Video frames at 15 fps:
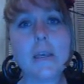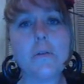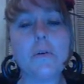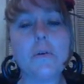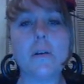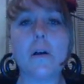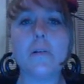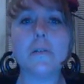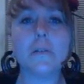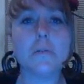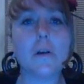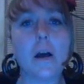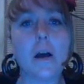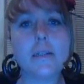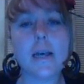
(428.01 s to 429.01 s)
You can also
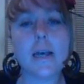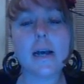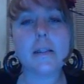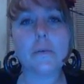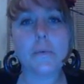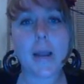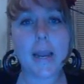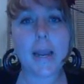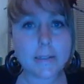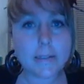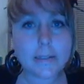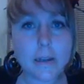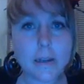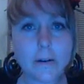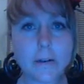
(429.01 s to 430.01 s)
contact the Writing
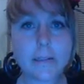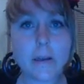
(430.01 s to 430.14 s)
Center at